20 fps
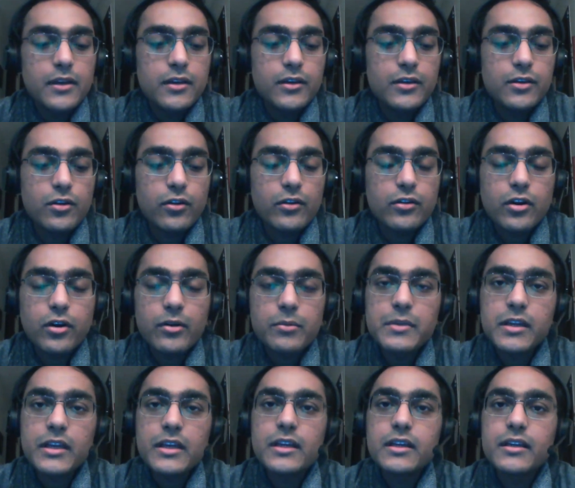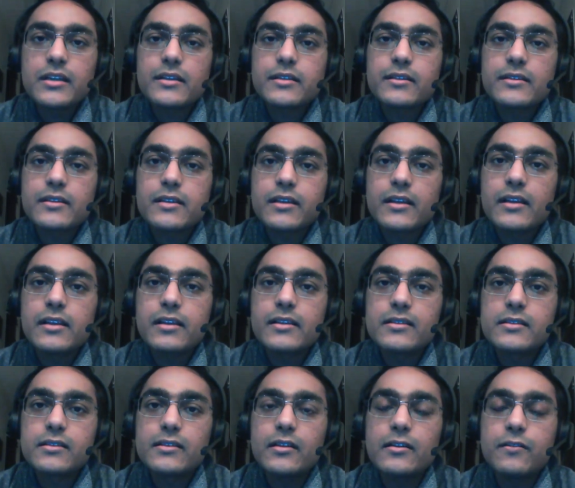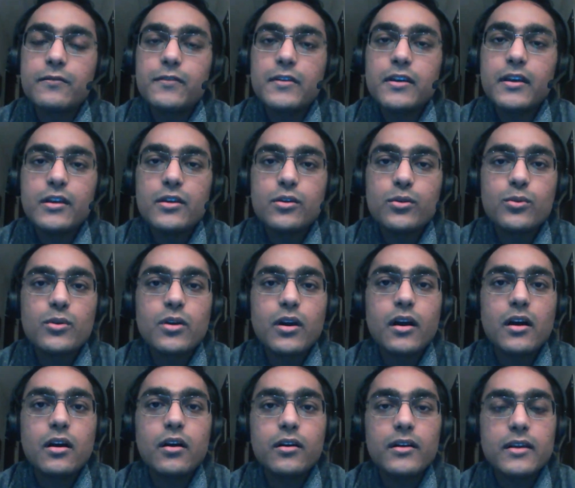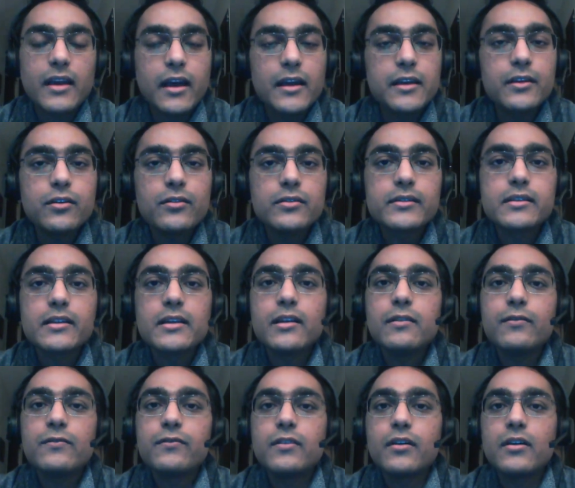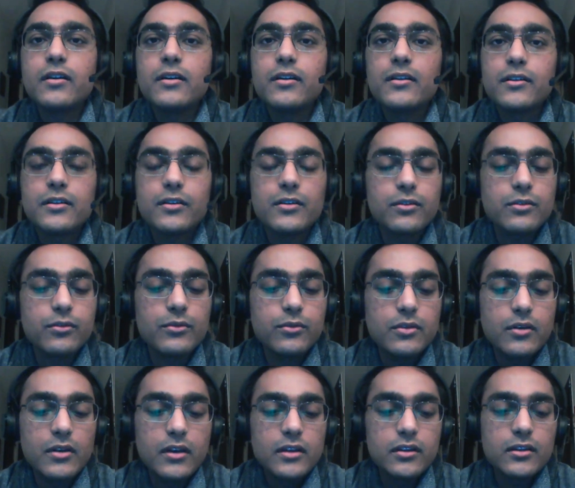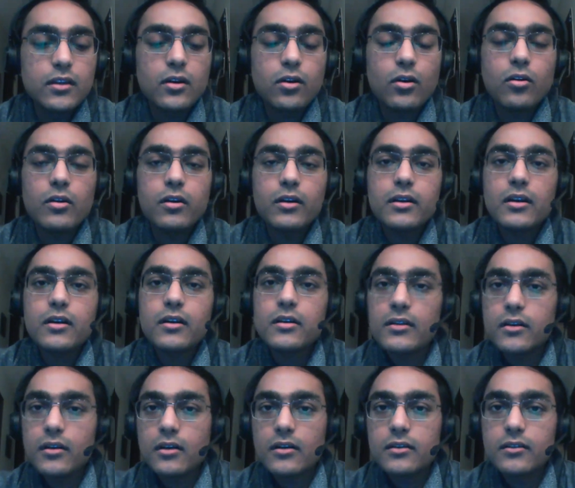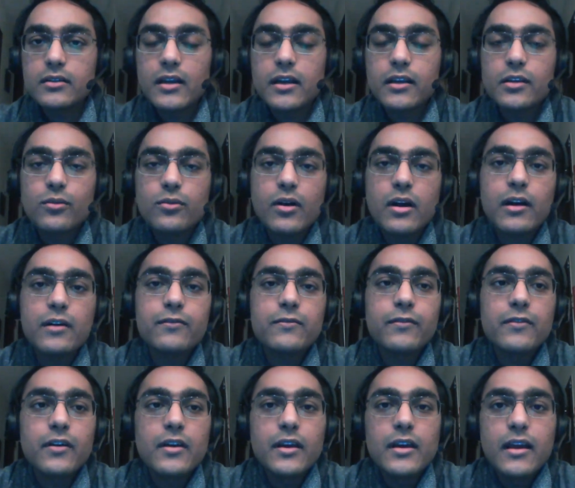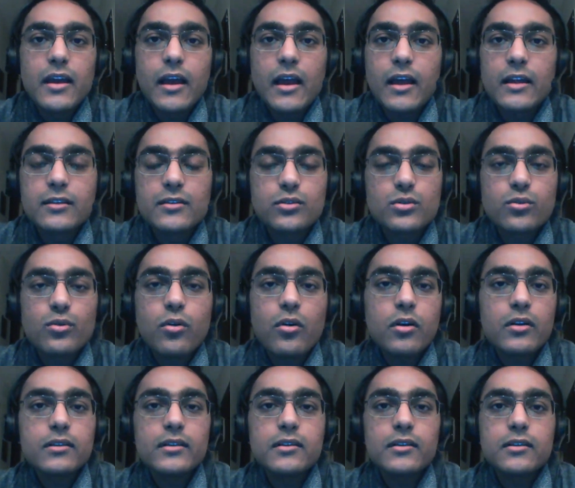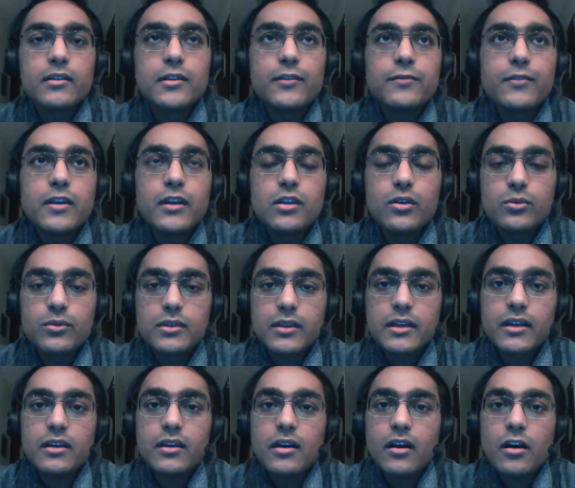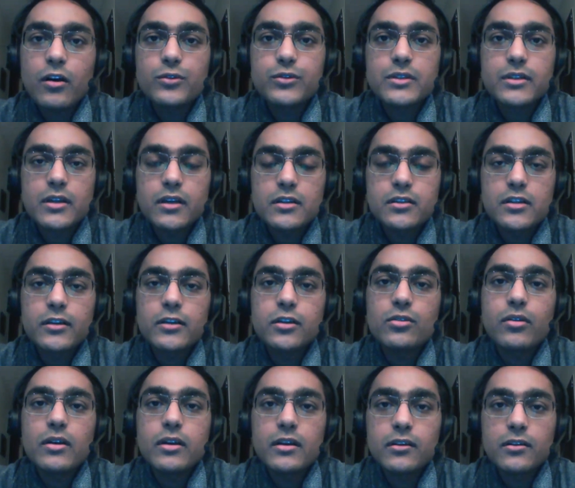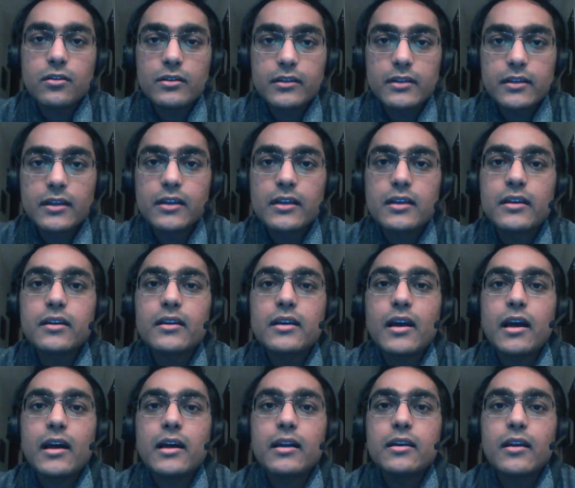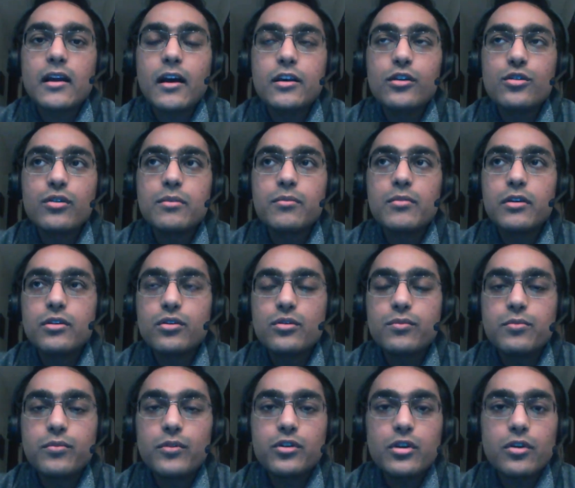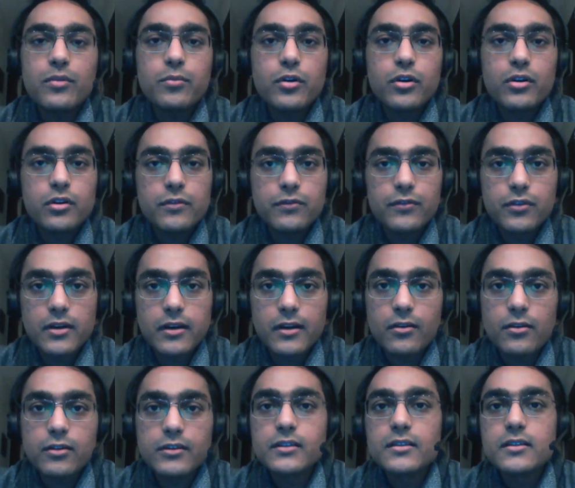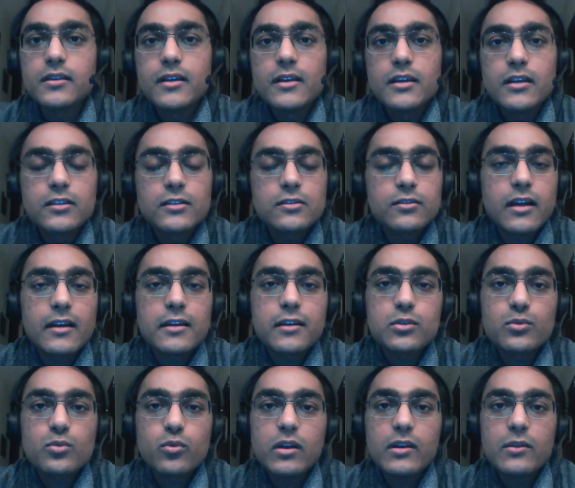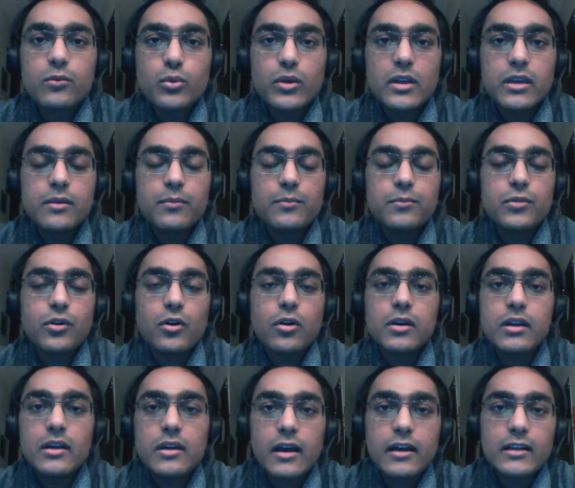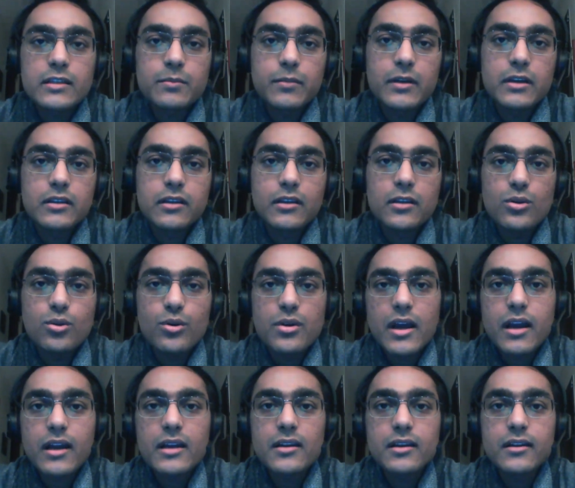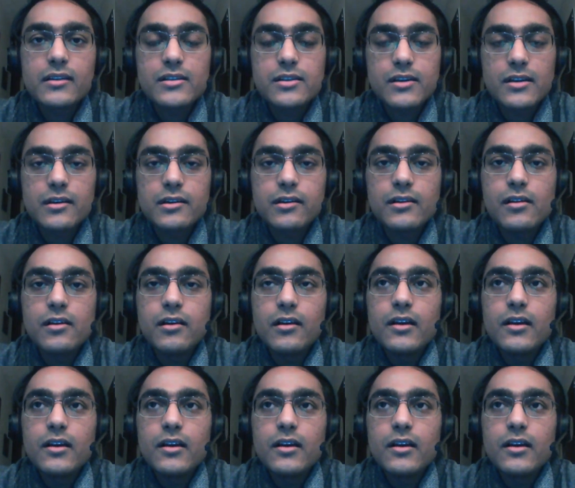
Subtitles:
your communication skills, the way you carry yourself, the aura that you have, and so on, the way you think, how structured you are in your thinking, and are you able to put your point of view across? So, that is one very broad aspect they look at in general.